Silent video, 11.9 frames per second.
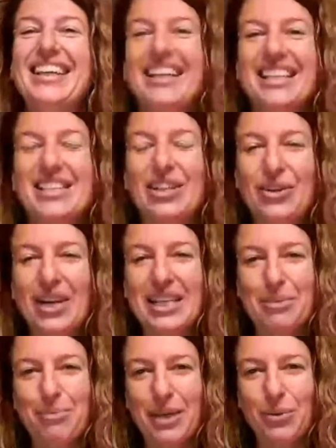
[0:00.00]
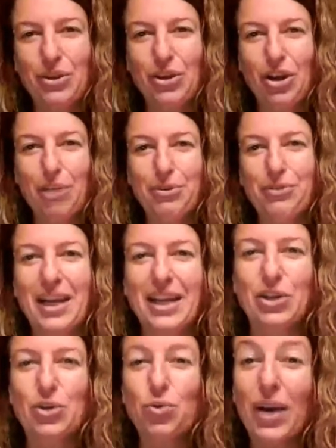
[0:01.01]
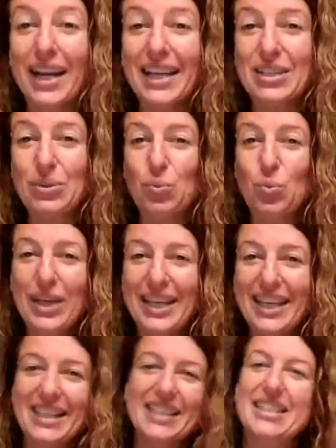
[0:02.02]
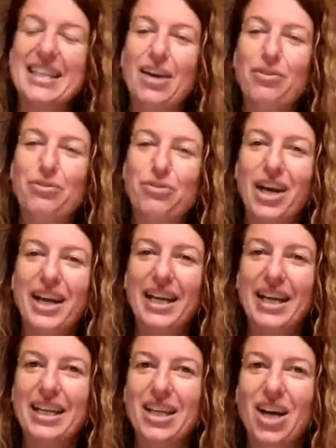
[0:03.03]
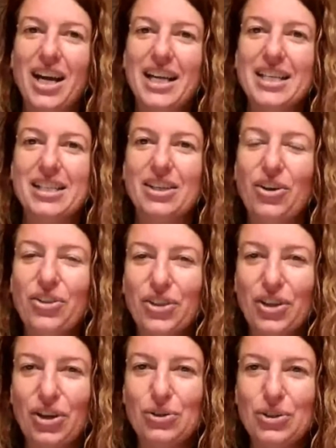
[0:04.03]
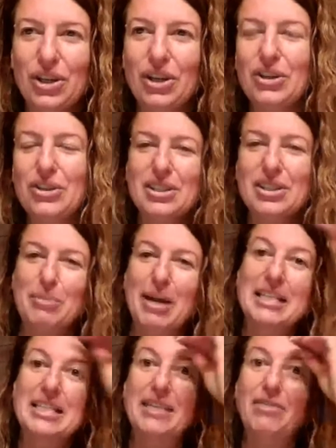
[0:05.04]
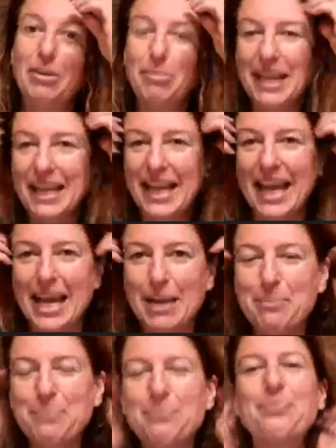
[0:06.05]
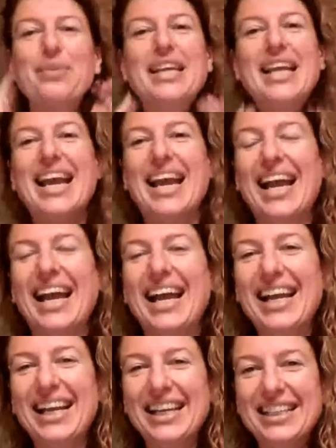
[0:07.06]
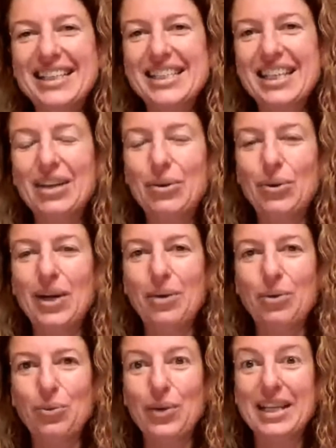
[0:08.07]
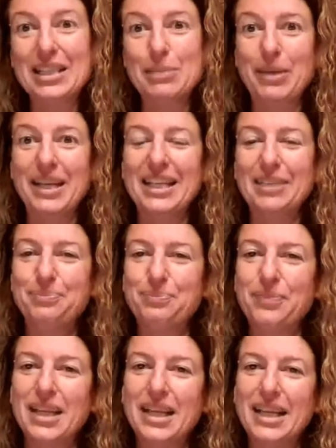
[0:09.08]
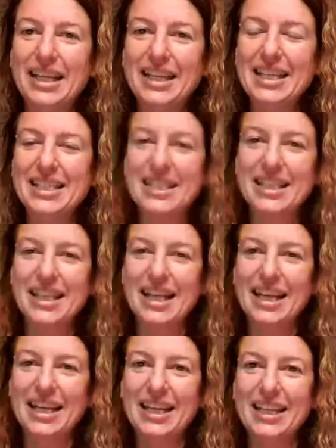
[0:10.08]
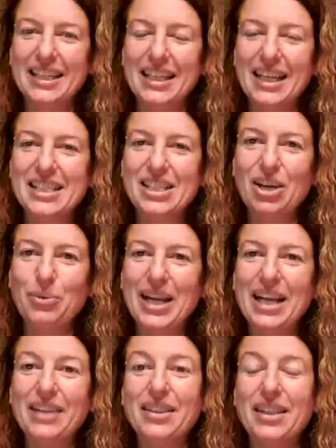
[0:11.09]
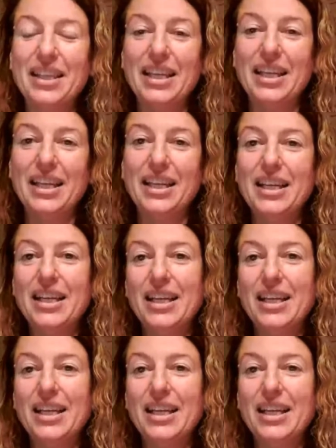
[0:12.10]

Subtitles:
So great to be with you. Hope you've had a great week. It's now Friday night on the Gold Coast, about 7 p.m. And wow, what a week it's been. Last night, we had the